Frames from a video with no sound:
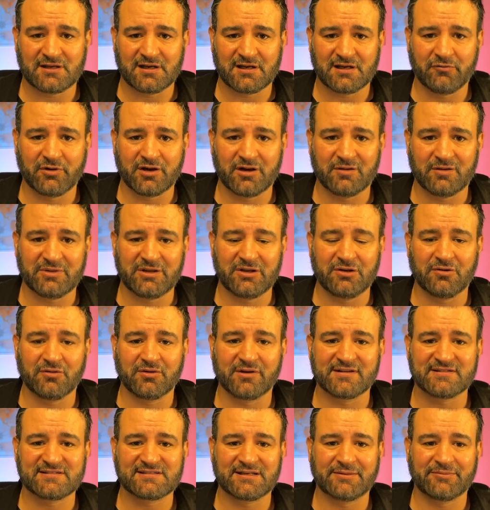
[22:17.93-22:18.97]
I want to be known
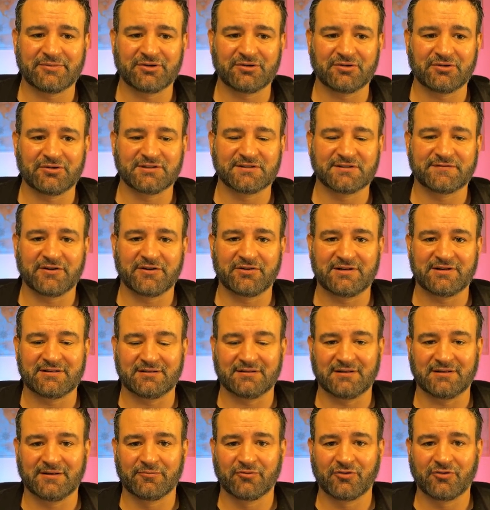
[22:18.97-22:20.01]
as someone who is very
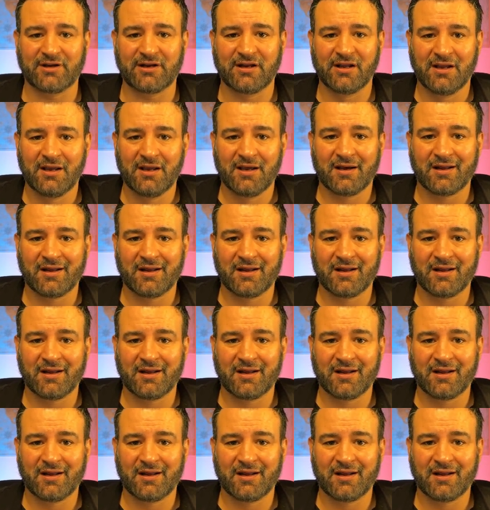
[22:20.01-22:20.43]
deliberate.